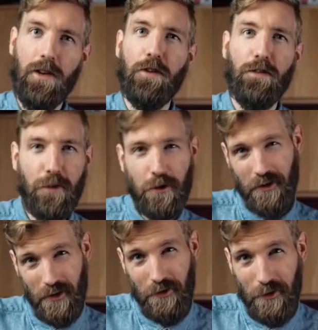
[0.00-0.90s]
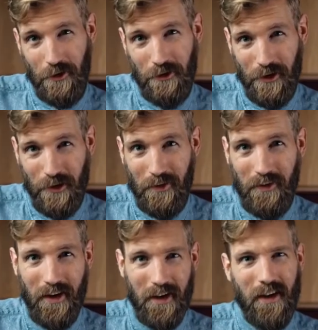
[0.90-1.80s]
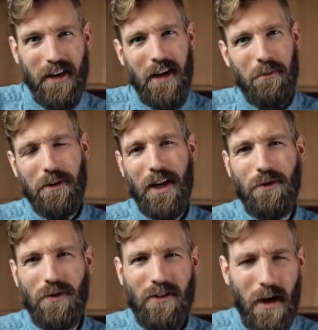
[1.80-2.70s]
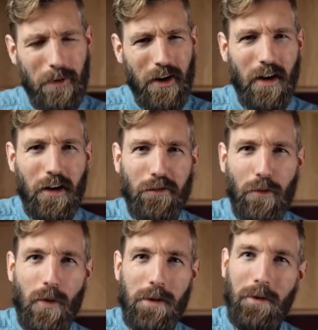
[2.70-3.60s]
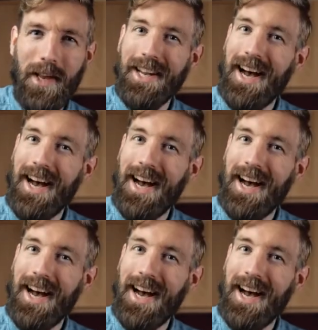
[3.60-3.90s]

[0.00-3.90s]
your first inversion over there. But now to top it off, we played